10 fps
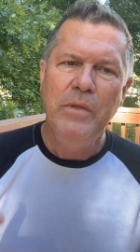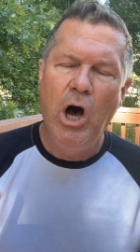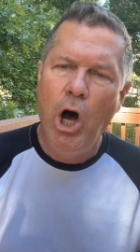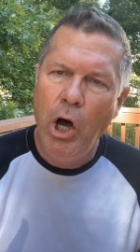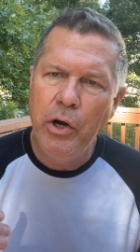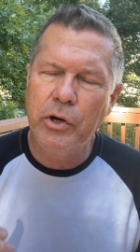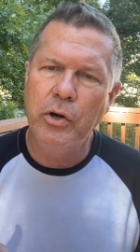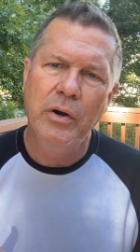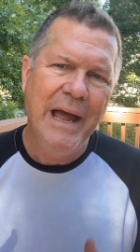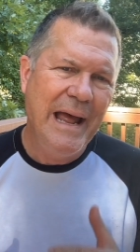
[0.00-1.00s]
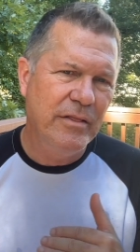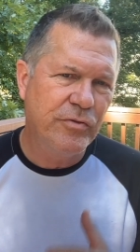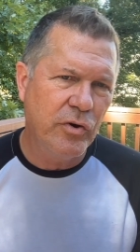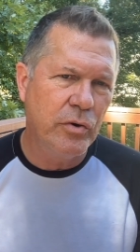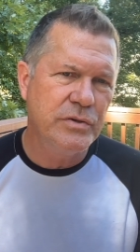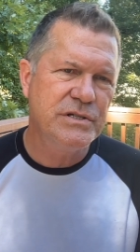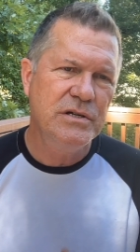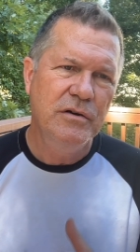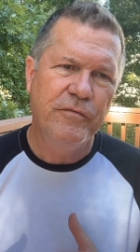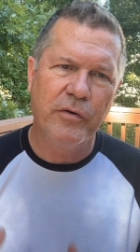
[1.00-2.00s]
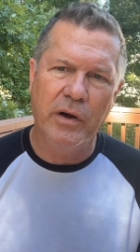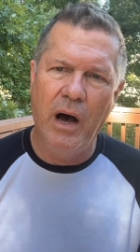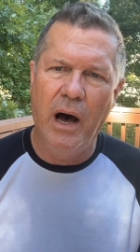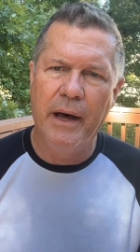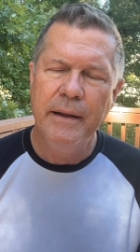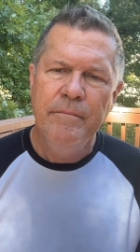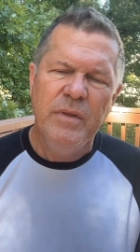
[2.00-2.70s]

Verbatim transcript: a hunger and thirst for God.